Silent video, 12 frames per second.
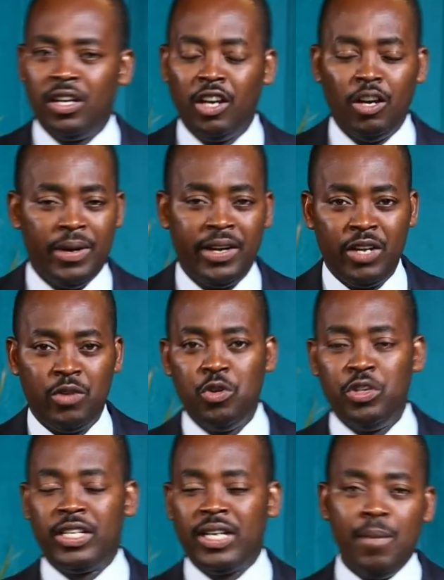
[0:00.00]
globally
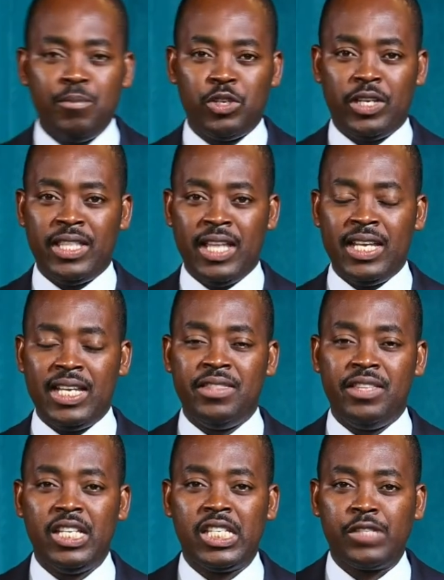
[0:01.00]
would come together
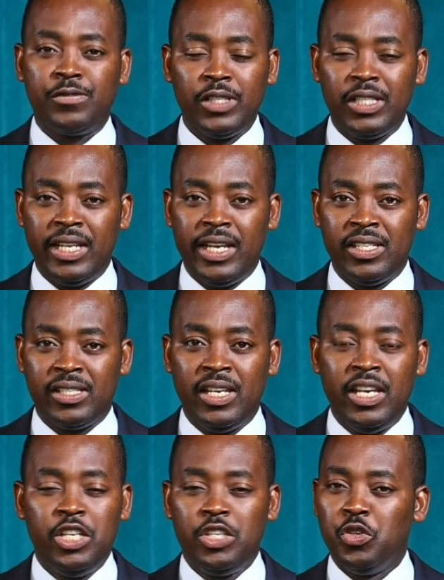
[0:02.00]
in these 40
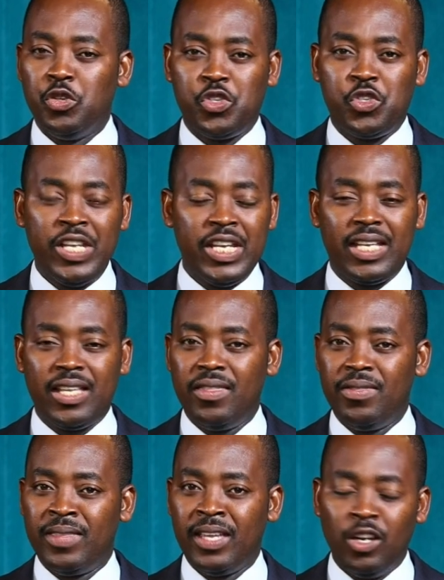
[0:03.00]
days to seek
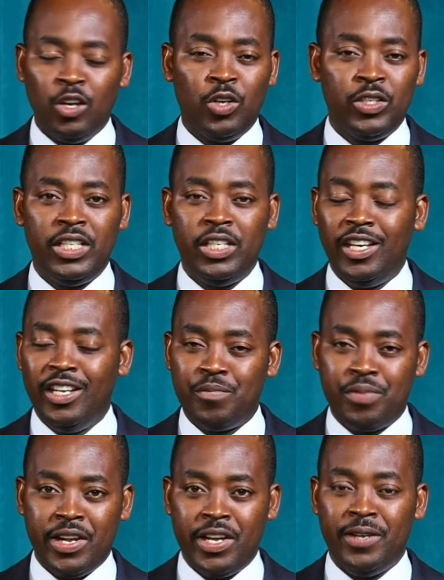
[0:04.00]
the Lord
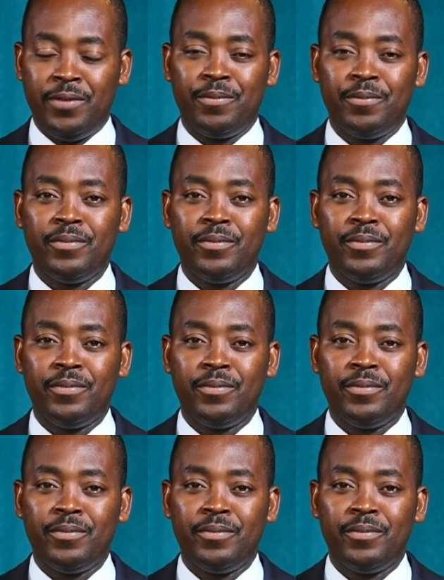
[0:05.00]
in prayer.